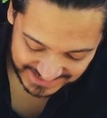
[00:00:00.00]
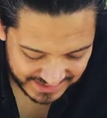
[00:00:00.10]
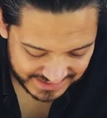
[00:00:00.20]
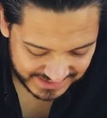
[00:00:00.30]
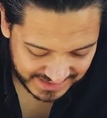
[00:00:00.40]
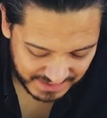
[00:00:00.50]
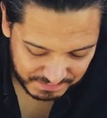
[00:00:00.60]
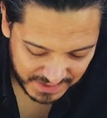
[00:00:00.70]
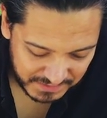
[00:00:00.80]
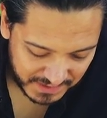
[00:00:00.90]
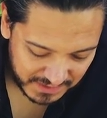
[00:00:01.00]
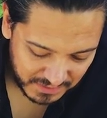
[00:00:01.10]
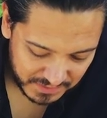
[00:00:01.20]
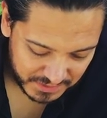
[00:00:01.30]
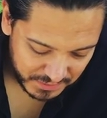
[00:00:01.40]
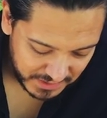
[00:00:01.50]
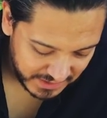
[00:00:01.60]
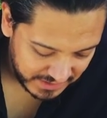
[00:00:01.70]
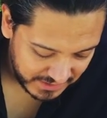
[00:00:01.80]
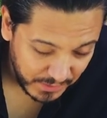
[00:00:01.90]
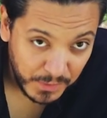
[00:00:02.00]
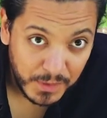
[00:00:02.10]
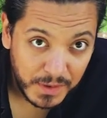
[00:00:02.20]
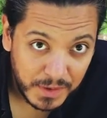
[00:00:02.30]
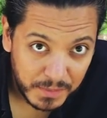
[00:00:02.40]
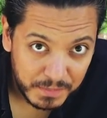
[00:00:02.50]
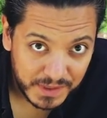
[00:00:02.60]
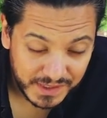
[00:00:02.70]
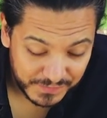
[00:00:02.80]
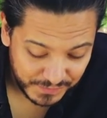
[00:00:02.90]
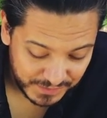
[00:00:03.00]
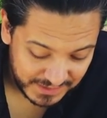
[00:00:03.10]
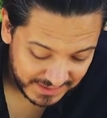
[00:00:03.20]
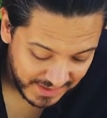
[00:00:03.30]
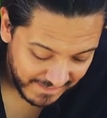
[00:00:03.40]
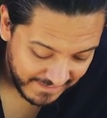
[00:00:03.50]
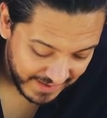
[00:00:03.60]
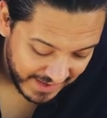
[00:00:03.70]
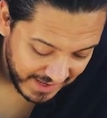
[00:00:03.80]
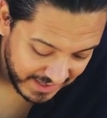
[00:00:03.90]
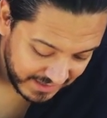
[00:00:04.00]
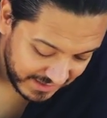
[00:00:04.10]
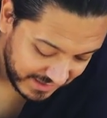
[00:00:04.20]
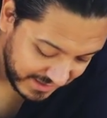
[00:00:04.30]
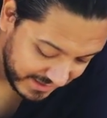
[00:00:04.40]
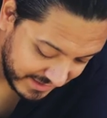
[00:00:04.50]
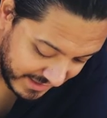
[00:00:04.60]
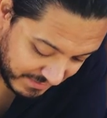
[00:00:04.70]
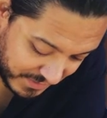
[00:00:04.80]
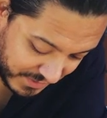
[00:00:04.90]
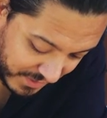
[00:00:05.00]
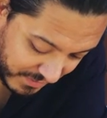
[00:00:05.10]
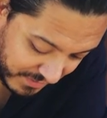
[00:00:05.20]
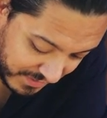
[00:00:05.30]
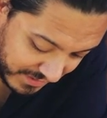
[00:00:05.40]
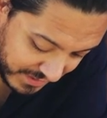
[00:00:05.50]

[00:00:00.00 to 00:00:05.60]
This step might be a little bit tricky, so be careful. And time to go.